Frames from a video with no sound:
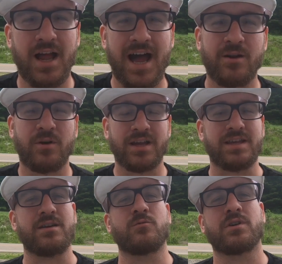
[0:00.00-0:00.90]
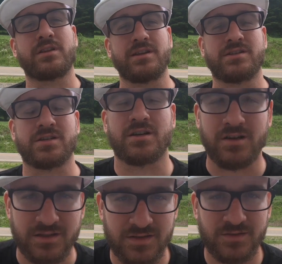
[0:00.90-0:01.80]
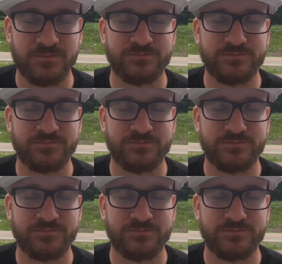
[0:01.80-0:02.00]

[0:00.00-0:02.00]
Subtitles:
How do I get one of these shirts?